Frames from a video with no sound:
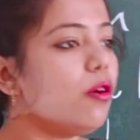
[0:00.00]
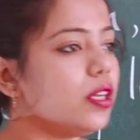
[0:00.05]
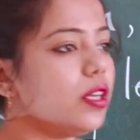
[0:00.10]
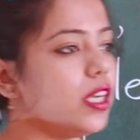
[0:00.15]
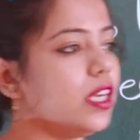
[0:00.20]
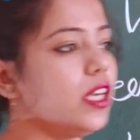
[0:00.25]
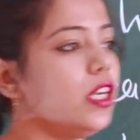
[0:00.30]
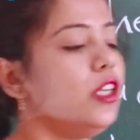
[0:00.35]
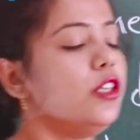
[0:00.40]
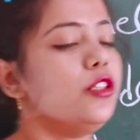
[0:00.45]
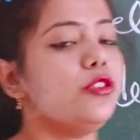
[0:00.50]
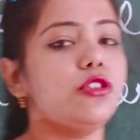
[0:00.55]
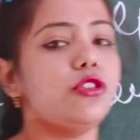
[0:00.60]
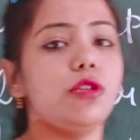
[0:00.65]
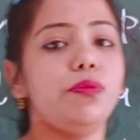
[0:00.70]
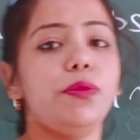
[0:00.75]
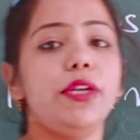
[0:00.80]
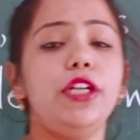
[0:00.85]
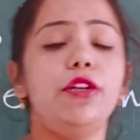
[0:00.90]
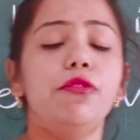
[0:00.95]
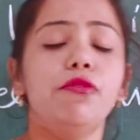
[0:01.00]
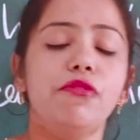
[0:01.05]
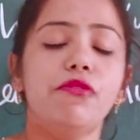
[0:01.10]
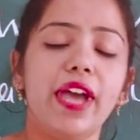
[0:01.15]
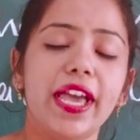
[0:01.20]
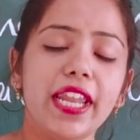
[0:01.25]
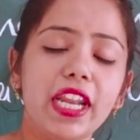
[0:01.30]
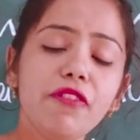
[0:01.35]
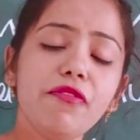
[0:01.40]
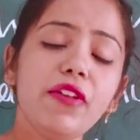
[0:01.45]
owner should be
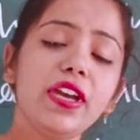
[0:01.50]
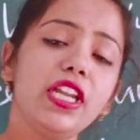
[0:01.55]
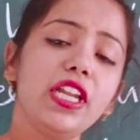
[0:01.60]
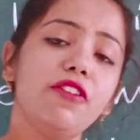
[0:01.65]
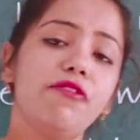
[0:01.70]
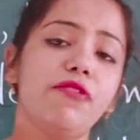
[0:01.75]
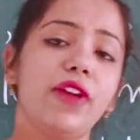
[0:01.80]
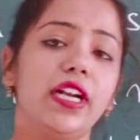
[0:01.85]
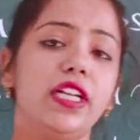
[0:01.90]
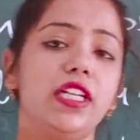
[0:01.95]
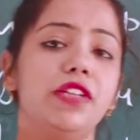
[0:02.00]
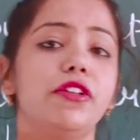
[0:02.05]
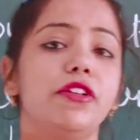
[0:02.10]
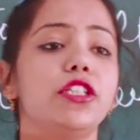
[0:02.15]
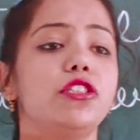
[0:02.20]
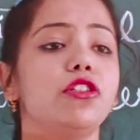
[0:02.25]
very, very effective.